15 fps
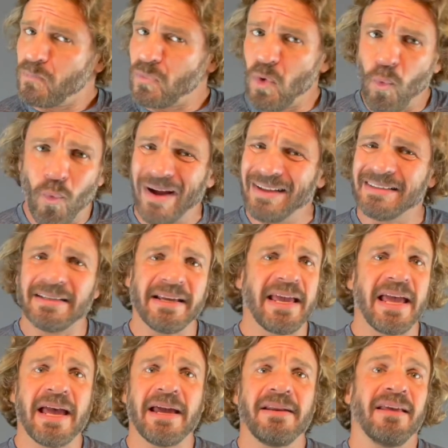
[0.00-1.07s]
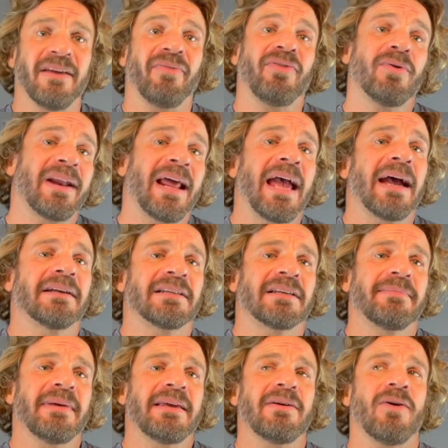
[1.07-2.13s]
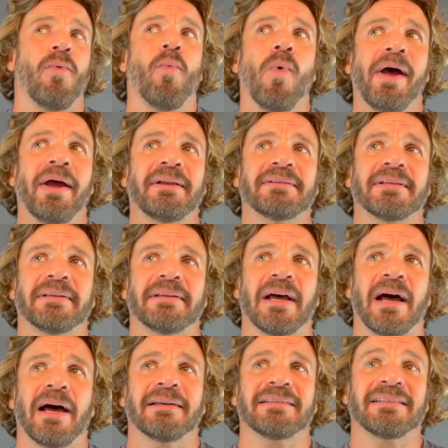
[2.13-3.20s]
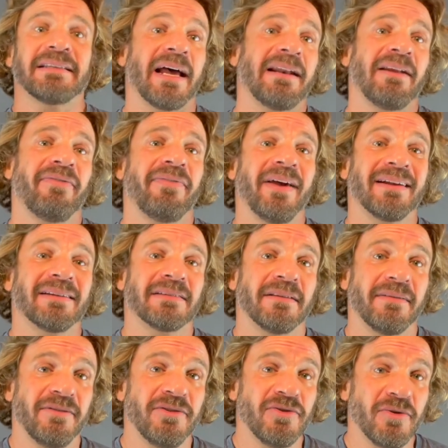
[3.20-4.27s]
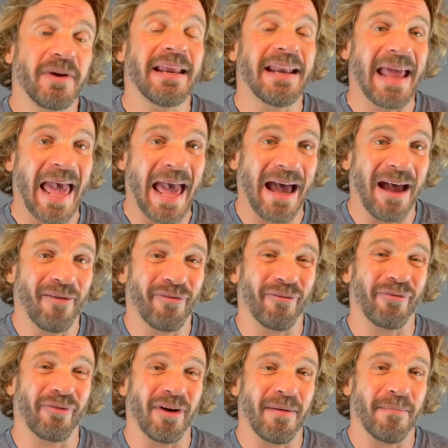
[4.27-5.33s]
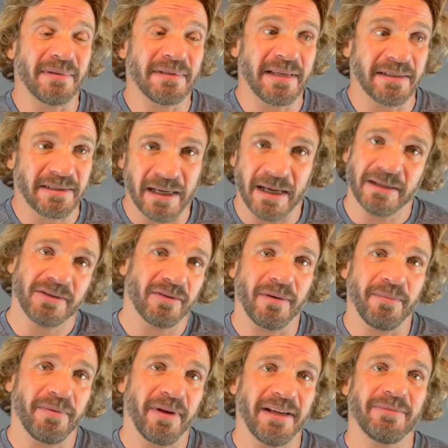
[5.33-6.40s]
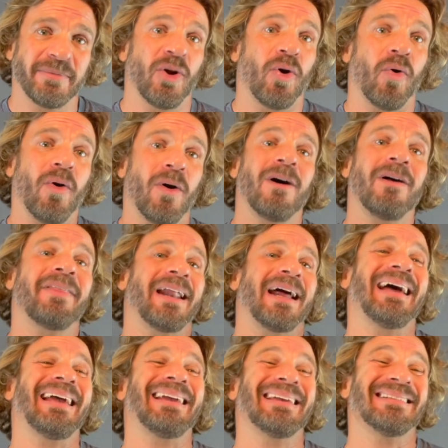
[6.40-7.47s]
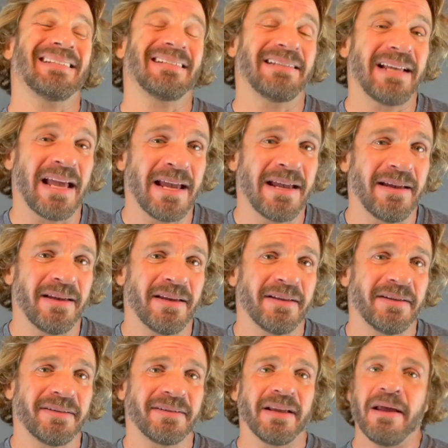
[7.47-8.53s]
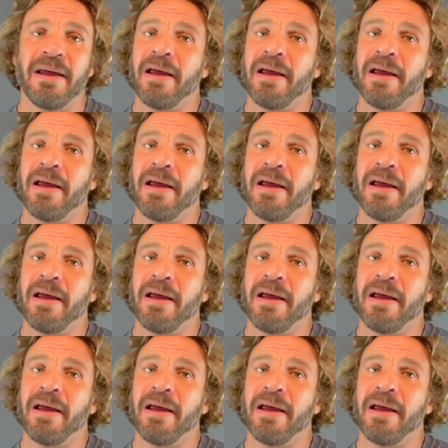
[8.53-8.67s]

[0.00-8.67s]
once again, if you were to ask me what side effects you can have from testosterone replacement, all that I can say is